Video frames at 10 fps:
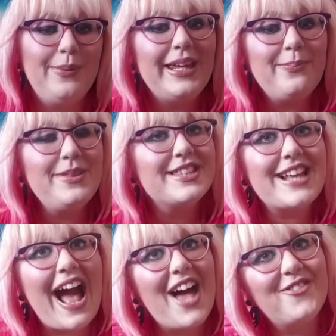going to be keeping
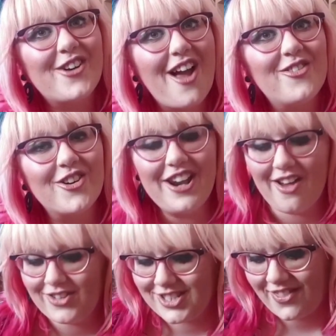this card forever and
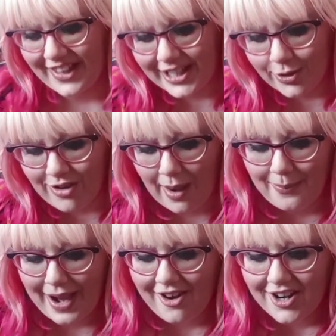ever. So thank you,
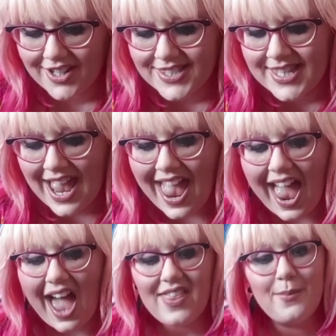grandparents,
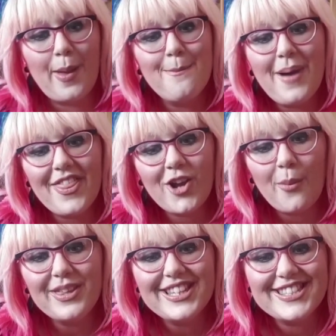and then my mother
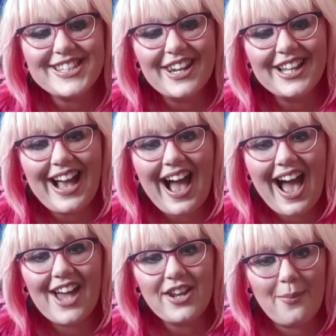got me this stunning
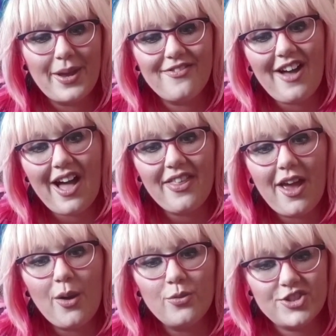card and my
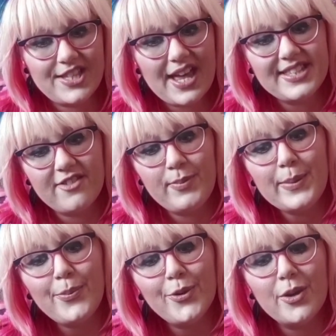father, which says, if
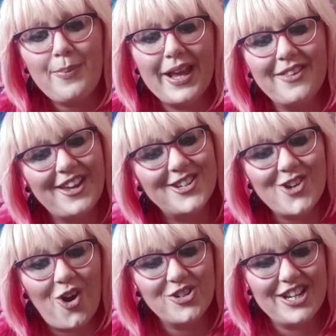people could pick, their
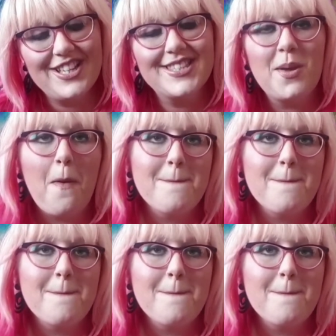adopters."